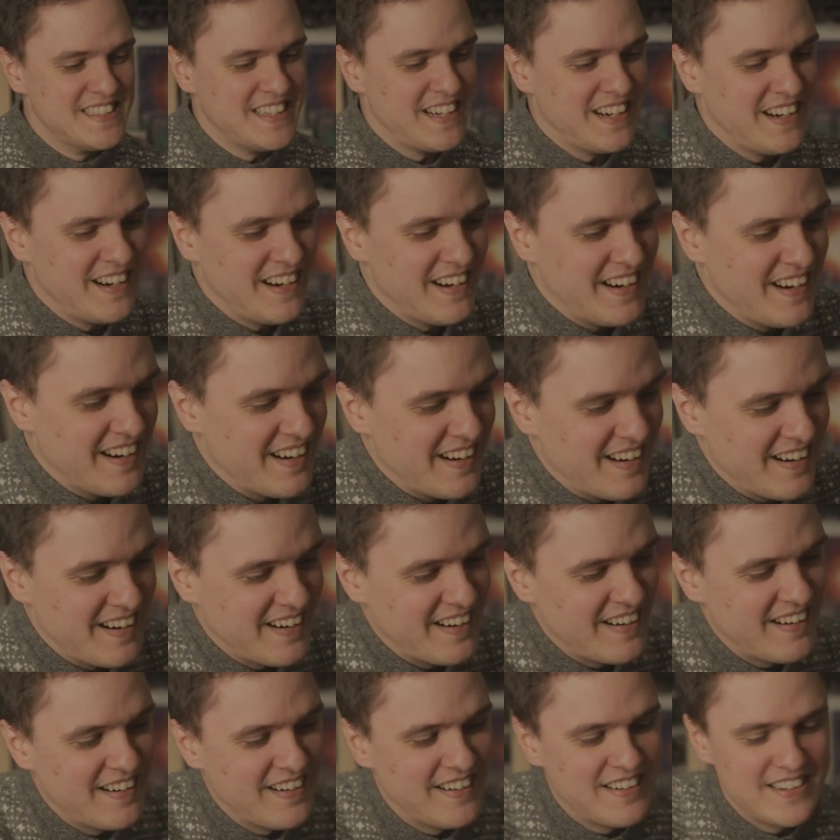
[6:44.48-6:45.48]

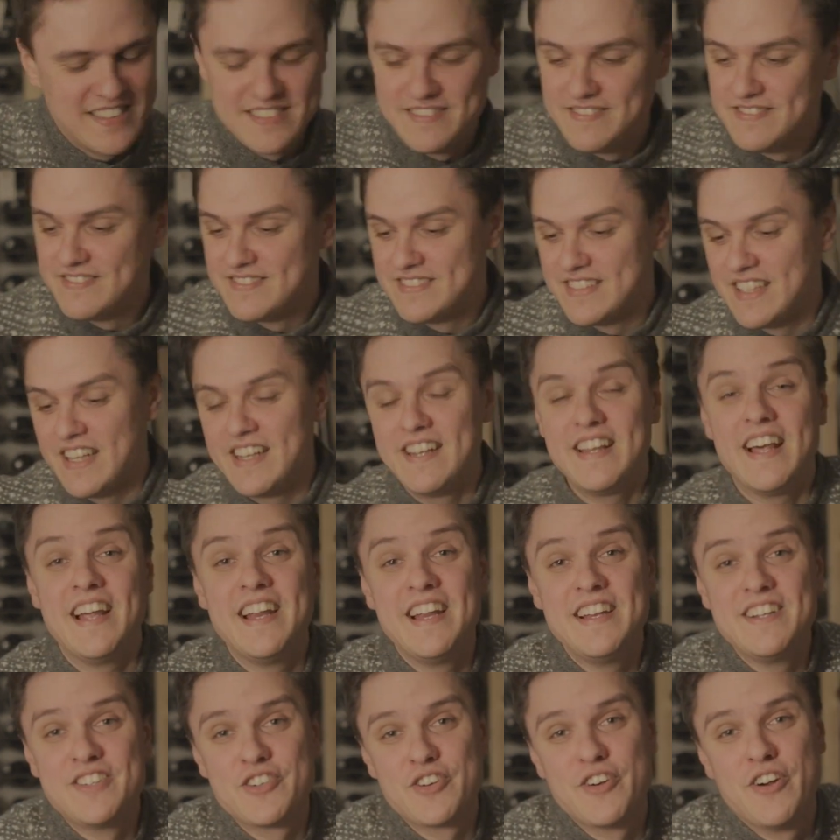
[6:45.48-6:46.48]
Oh, the
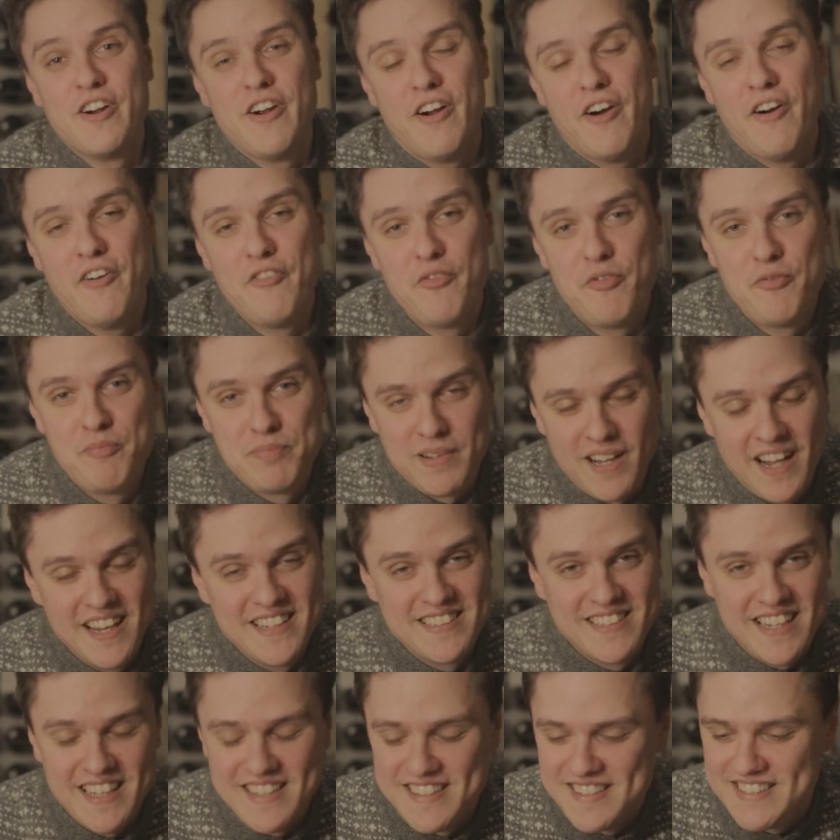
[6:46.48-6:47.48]
danger of
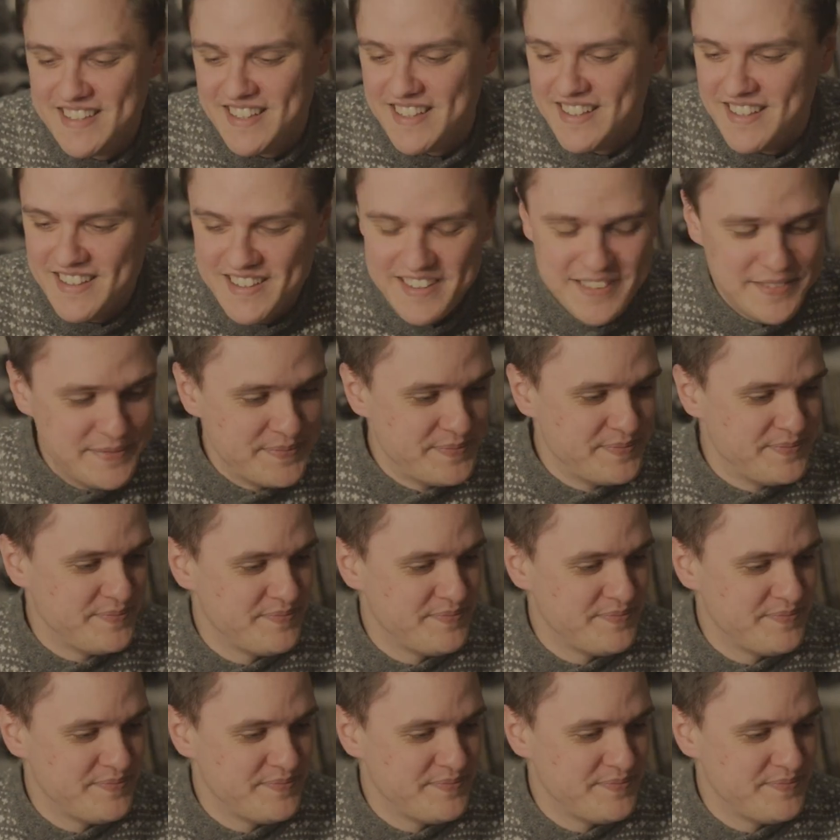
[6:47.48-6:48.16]
blind tasting, huh?